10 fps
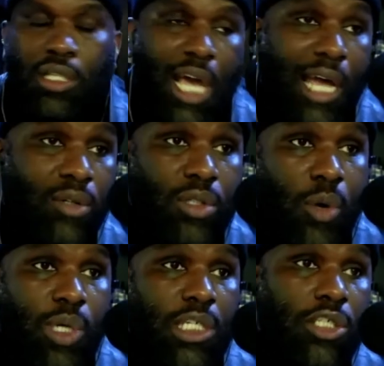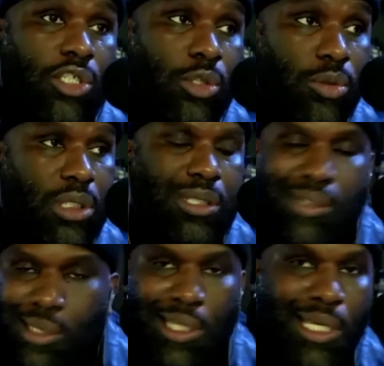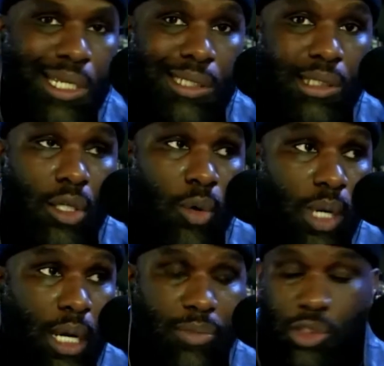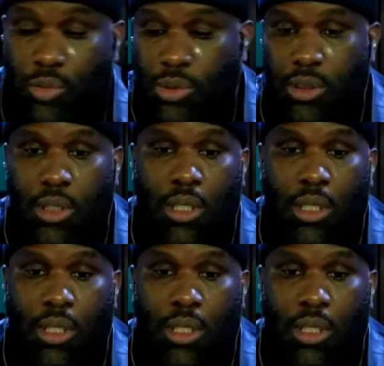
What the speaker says: I don't know what he's choosing. He doesn't know what I'm choosing.